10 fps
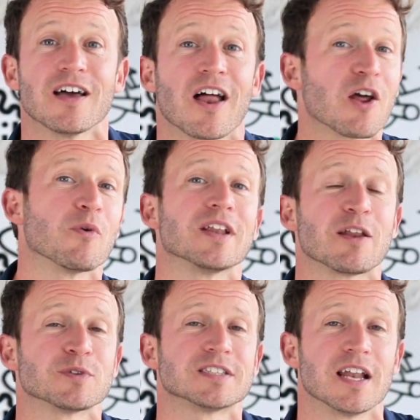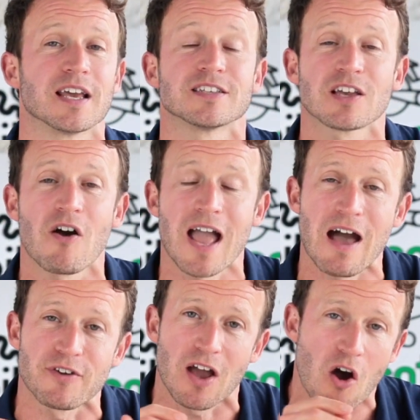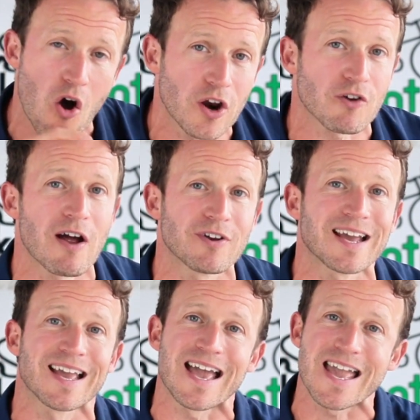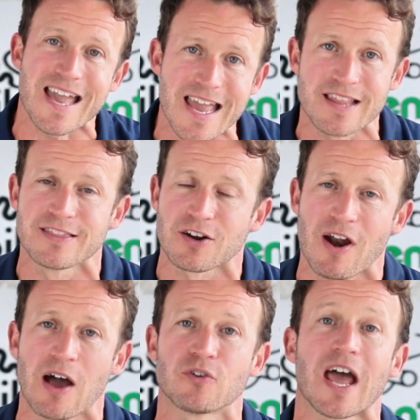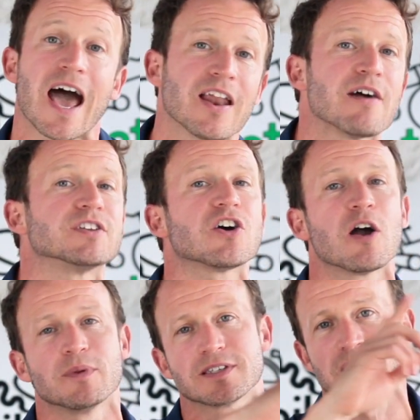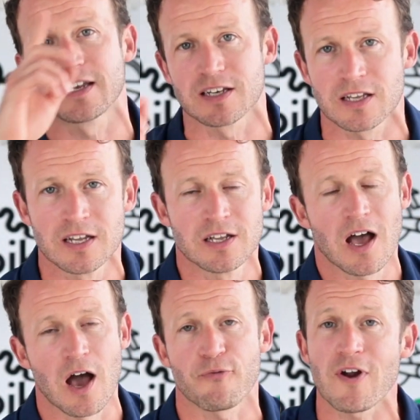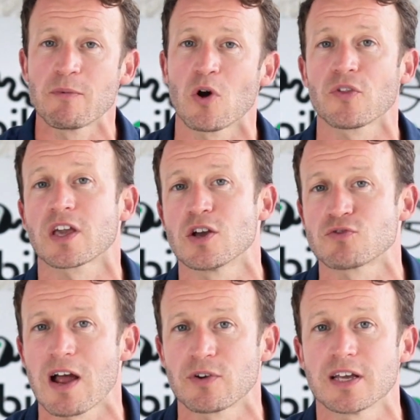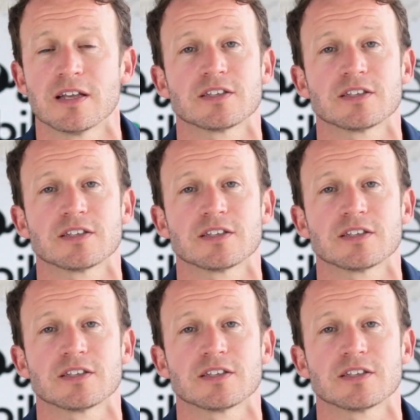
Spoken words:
I don't want anyone stealing it. So I have it on a ground anchor in the ground, and I have a diamond standard frame lock that goes around it.